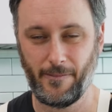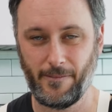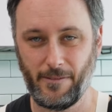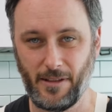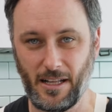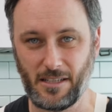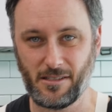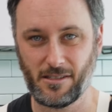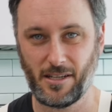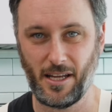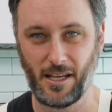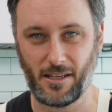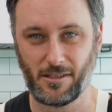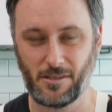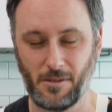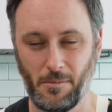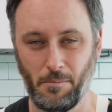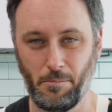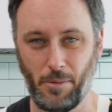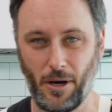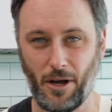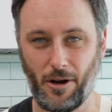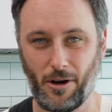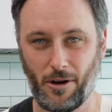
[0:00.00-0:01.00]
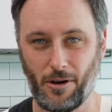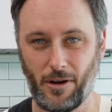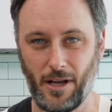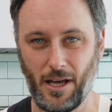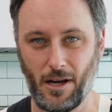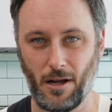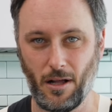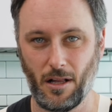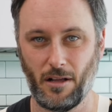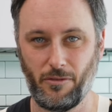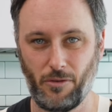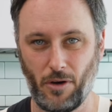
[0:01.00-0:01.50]
Let's take some butter
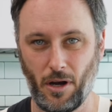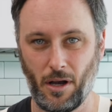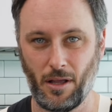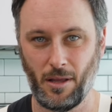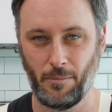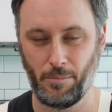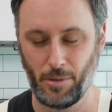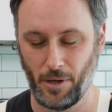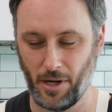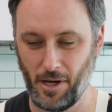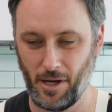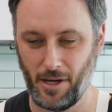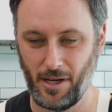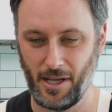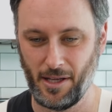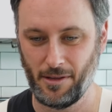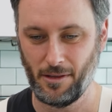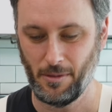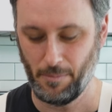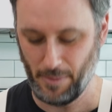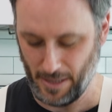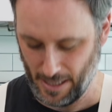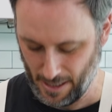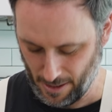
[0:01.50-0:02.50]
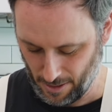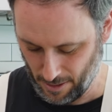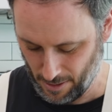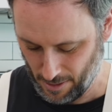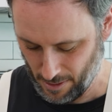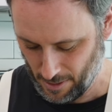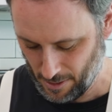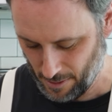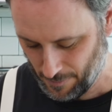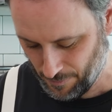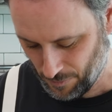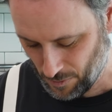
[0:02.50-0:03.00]
and olive oil and put it in the pan.
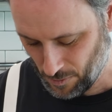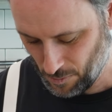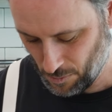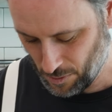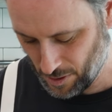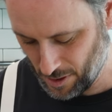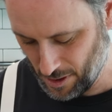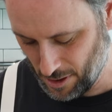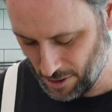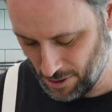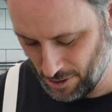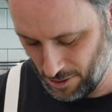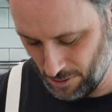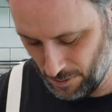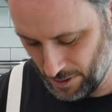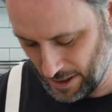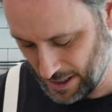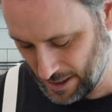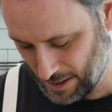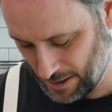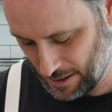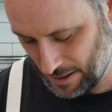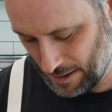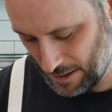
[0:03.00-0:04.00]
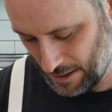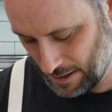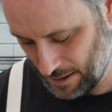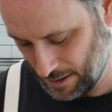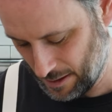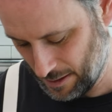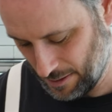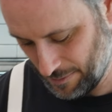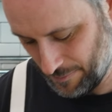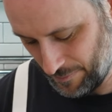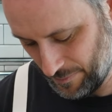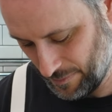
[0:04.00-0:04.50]
We're gonna do like
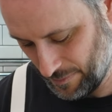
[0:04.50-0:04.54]
uh,